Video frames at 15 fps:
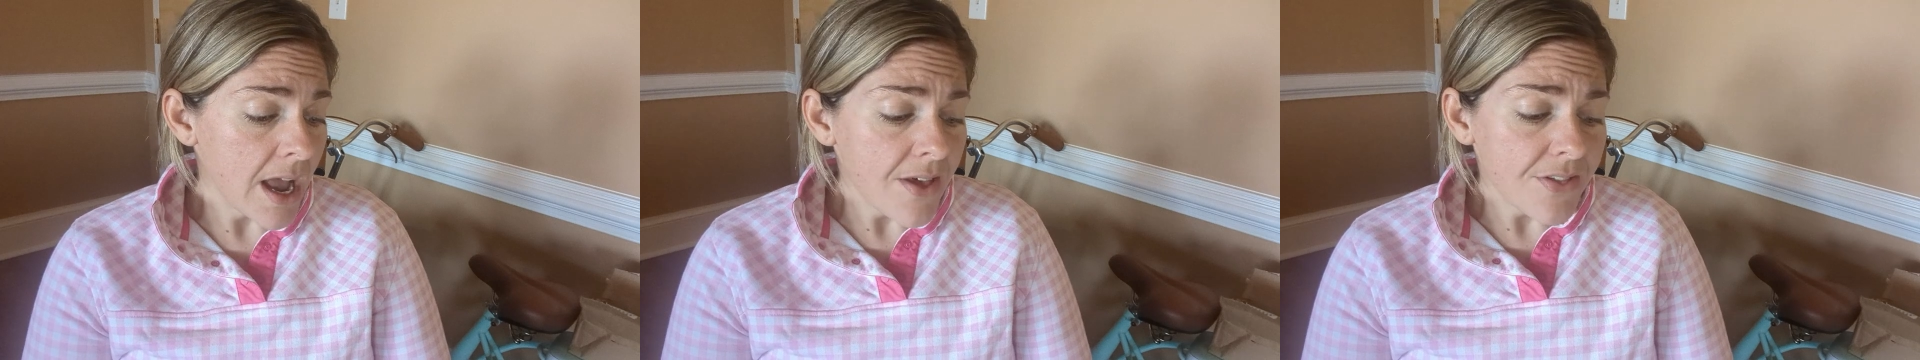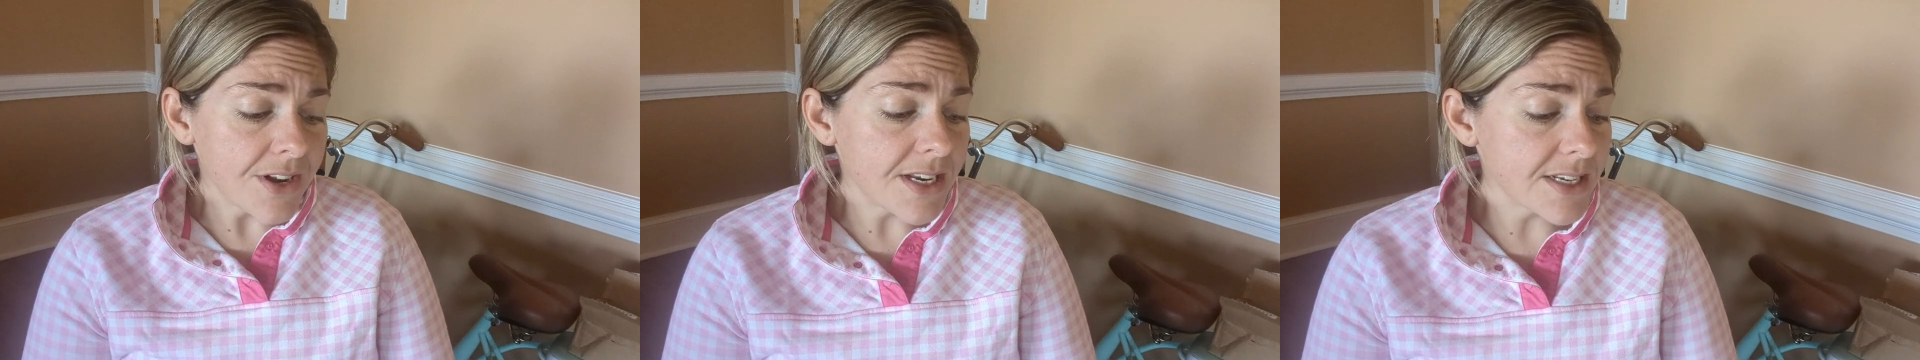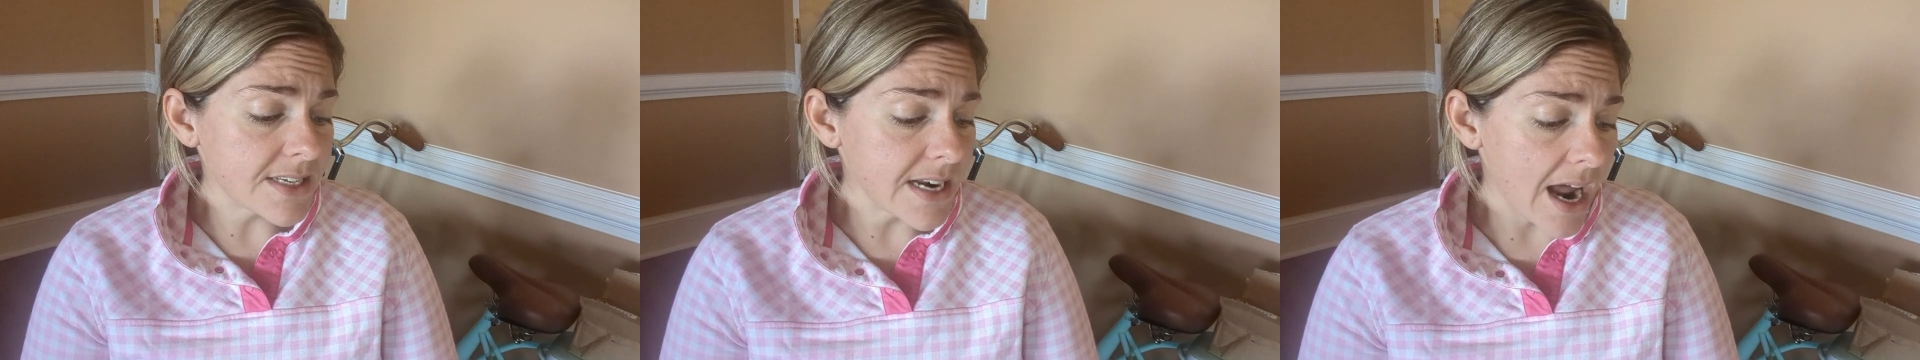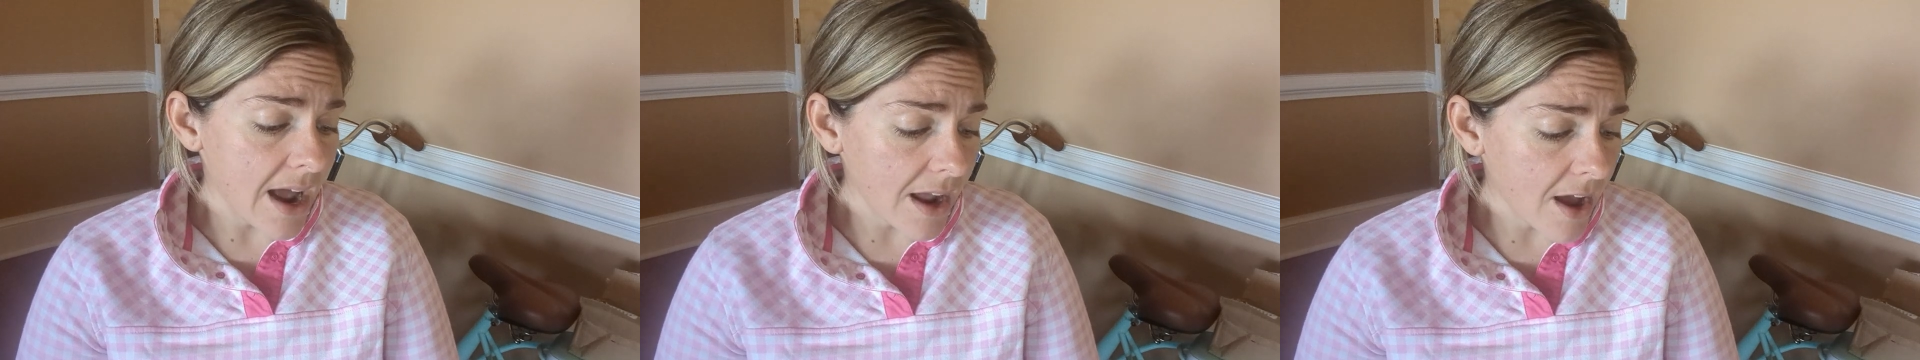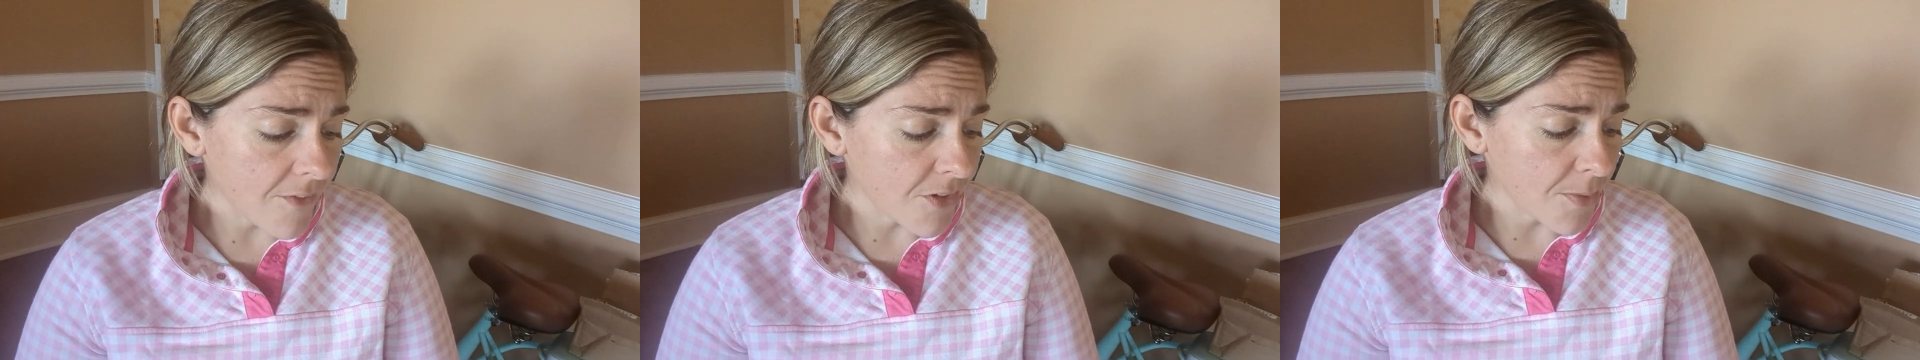that does
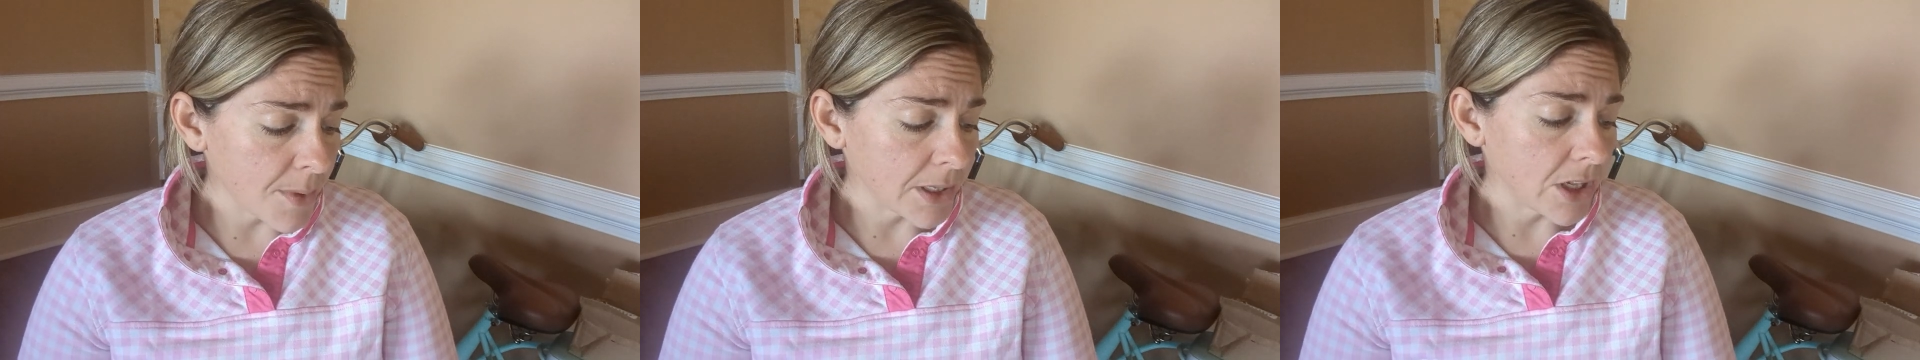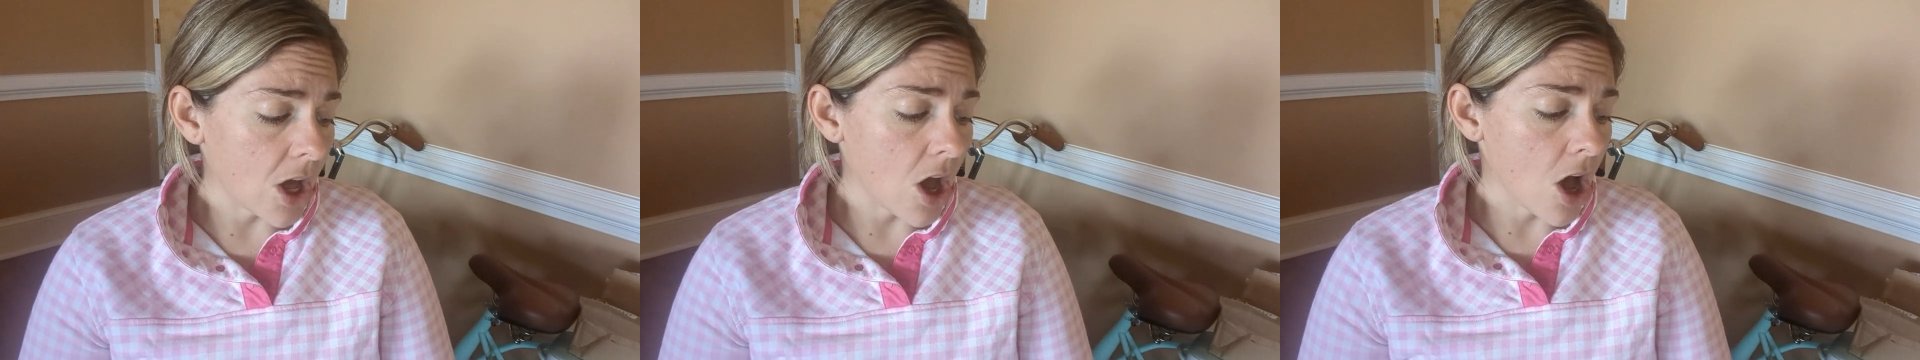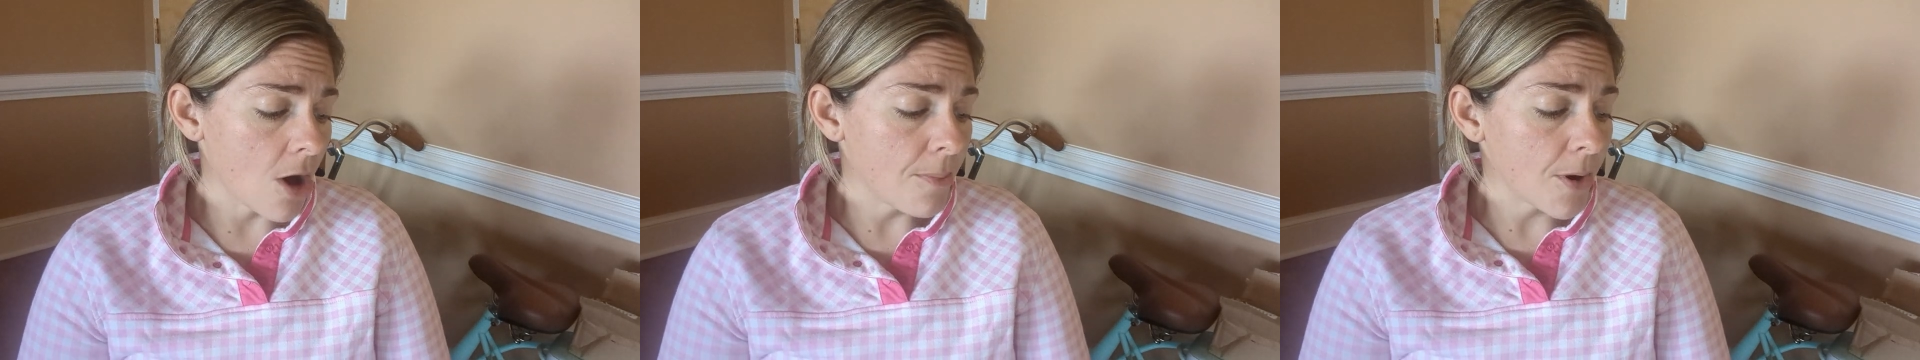not come from the law,